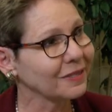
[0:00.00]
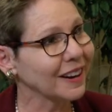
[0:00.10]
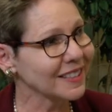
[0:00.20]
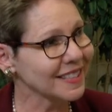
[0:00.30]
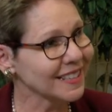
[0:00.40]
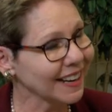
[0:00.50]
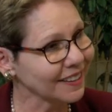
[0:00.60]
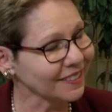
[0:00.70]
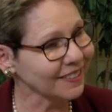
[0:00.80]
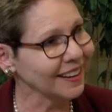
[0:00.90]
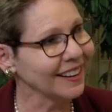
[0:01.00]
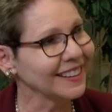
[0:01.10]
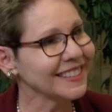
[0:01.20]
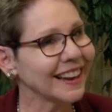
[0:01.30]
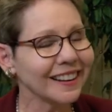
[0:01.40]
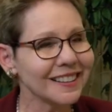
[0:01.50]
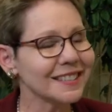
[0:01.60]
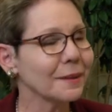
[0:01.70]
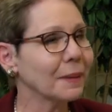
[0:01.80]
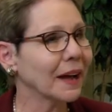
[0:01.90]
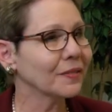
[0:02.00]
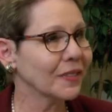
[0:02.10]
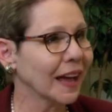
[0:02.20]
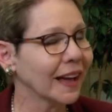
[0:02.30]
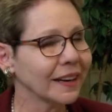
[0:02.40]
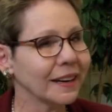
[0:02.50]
Franz Snyder. Tell us about that,